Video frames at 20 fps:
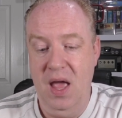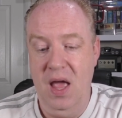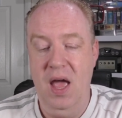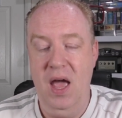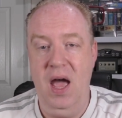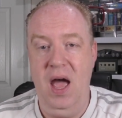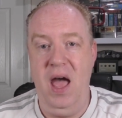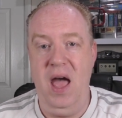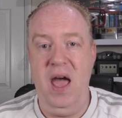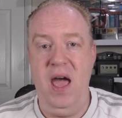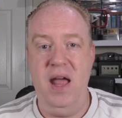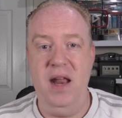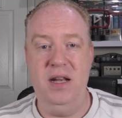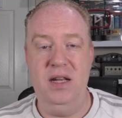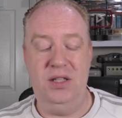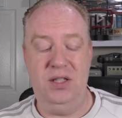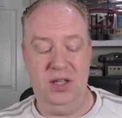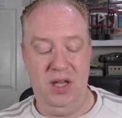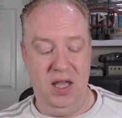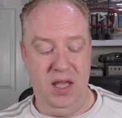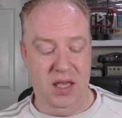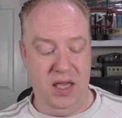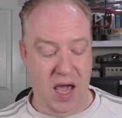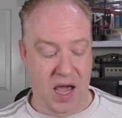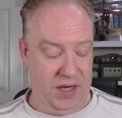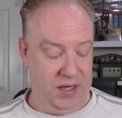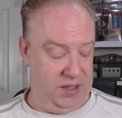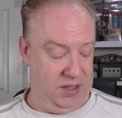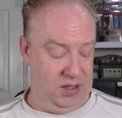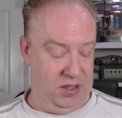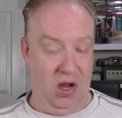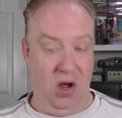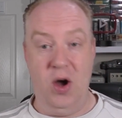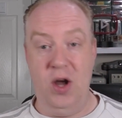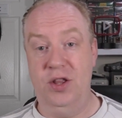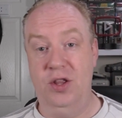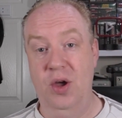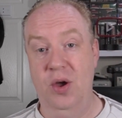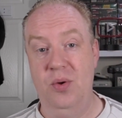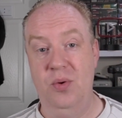And yes,
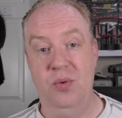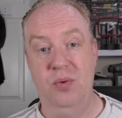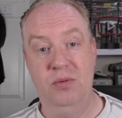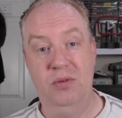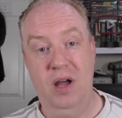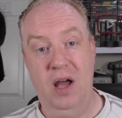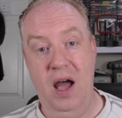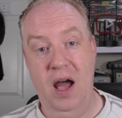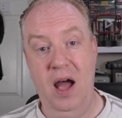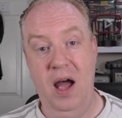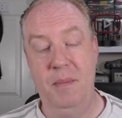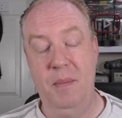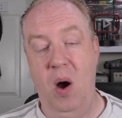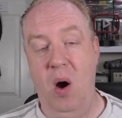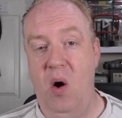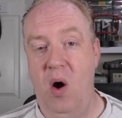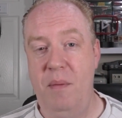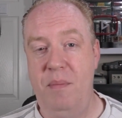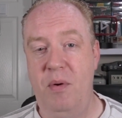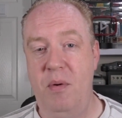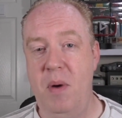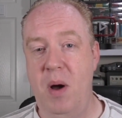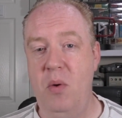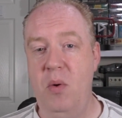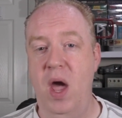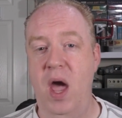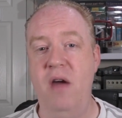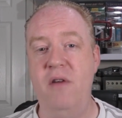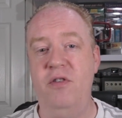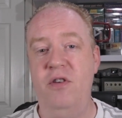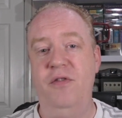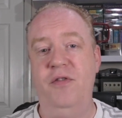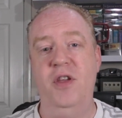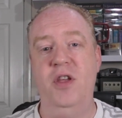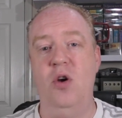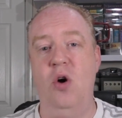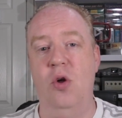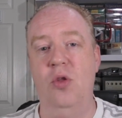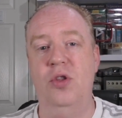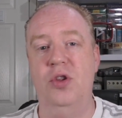I do. I promote
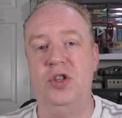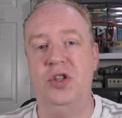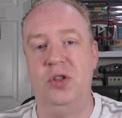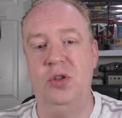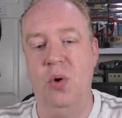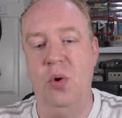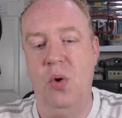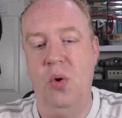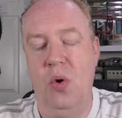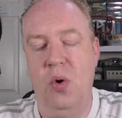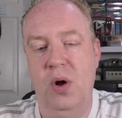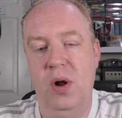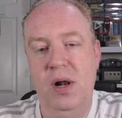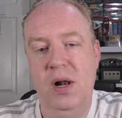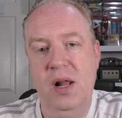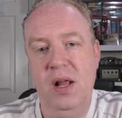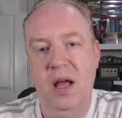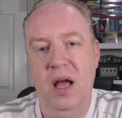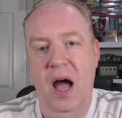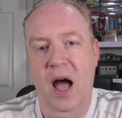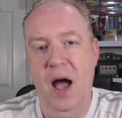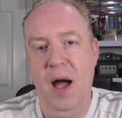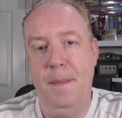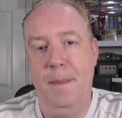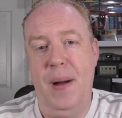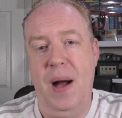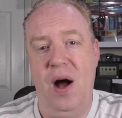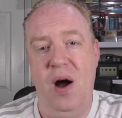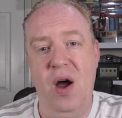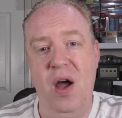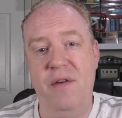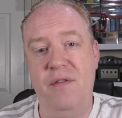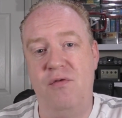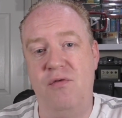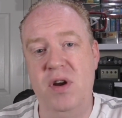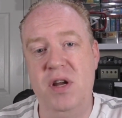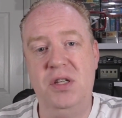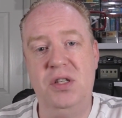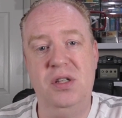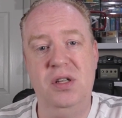everything on the store, but I have
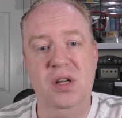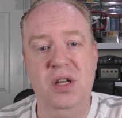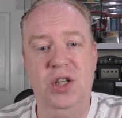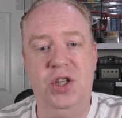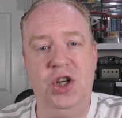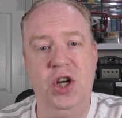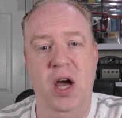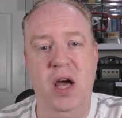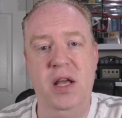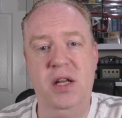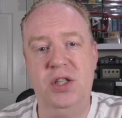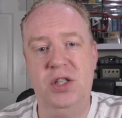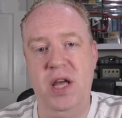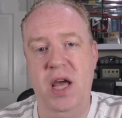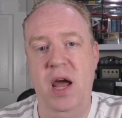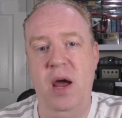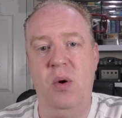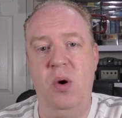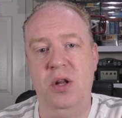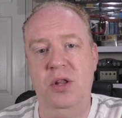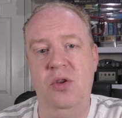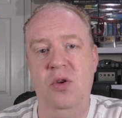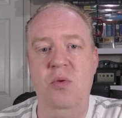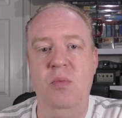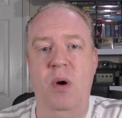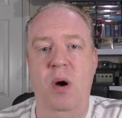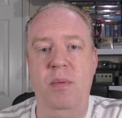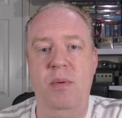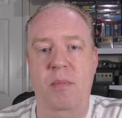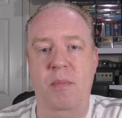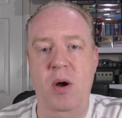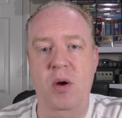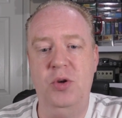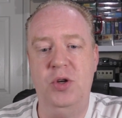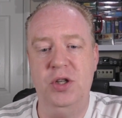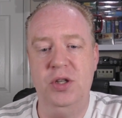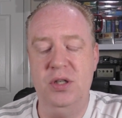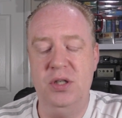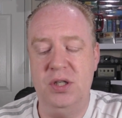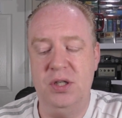recently changed how I do my
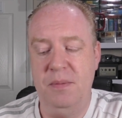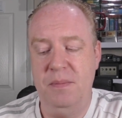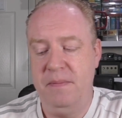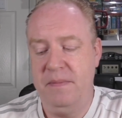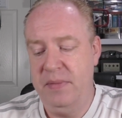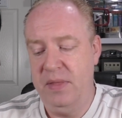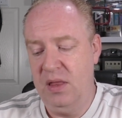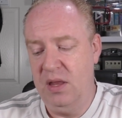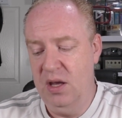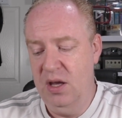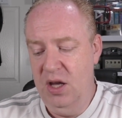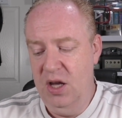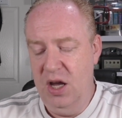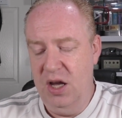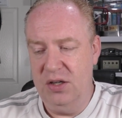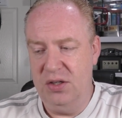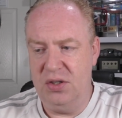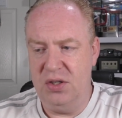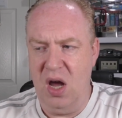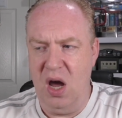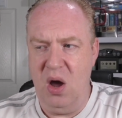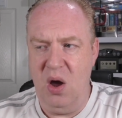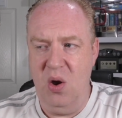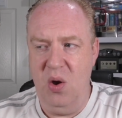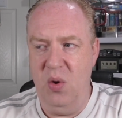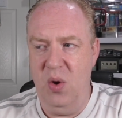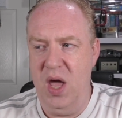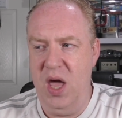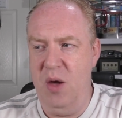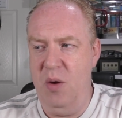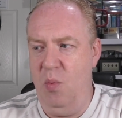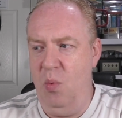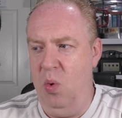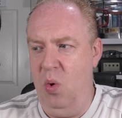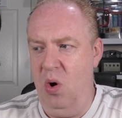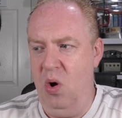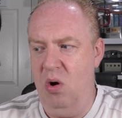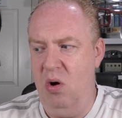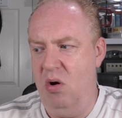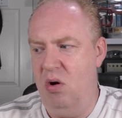promotions. So it
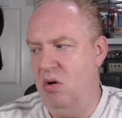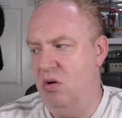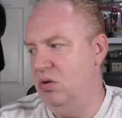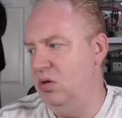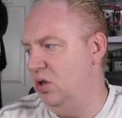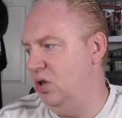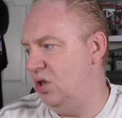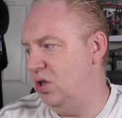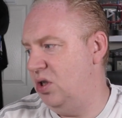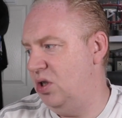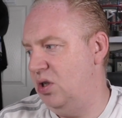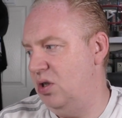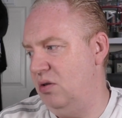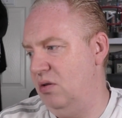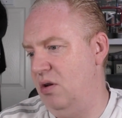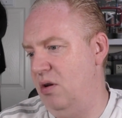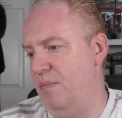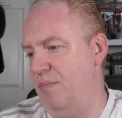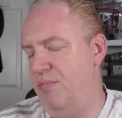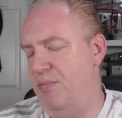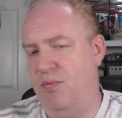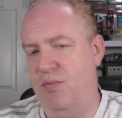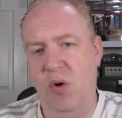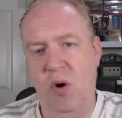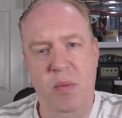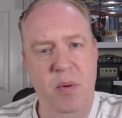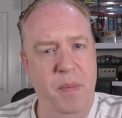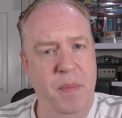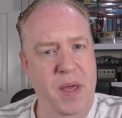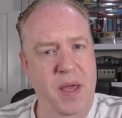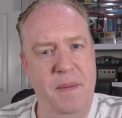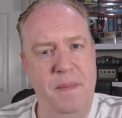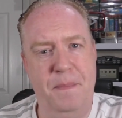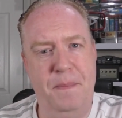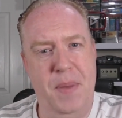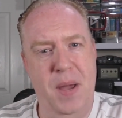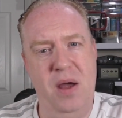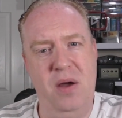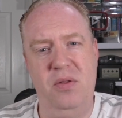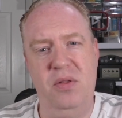was probably
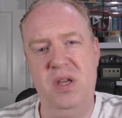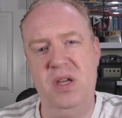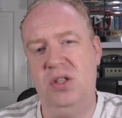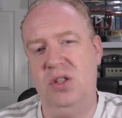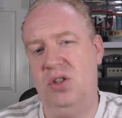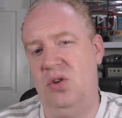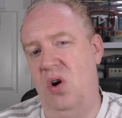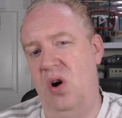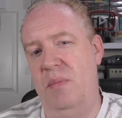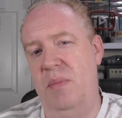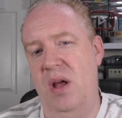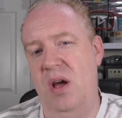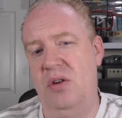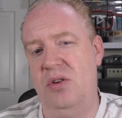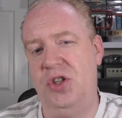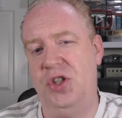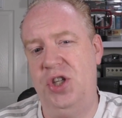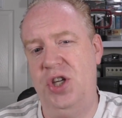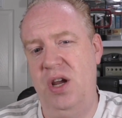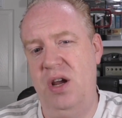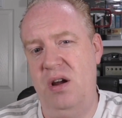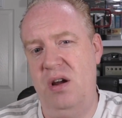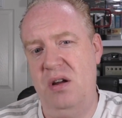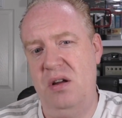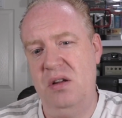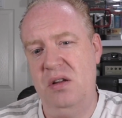about this time last year,